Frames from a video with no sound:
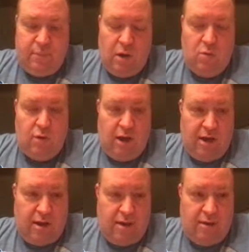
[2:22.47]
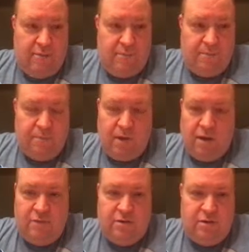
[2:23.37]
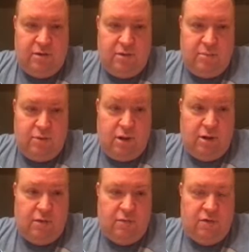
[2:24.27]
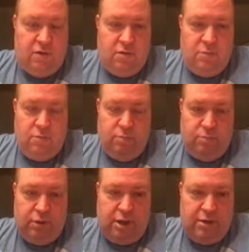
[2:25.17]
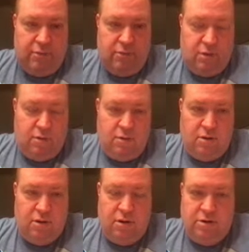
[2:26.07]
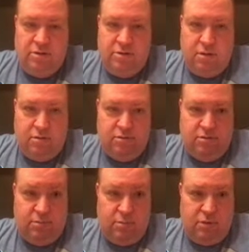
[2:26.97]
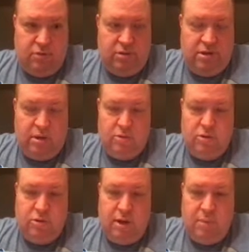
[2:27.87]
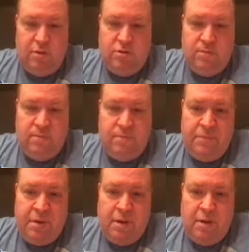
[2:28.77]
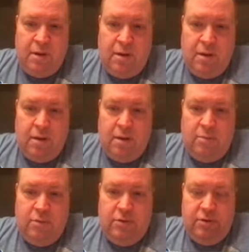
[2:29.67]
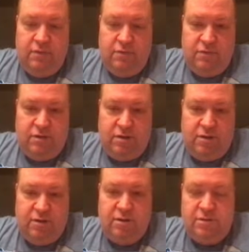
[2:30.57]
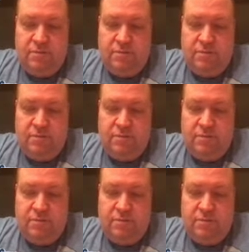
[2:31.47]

okay. Obviously, blocking with a card is also most of the time 2 damage. But the difference here is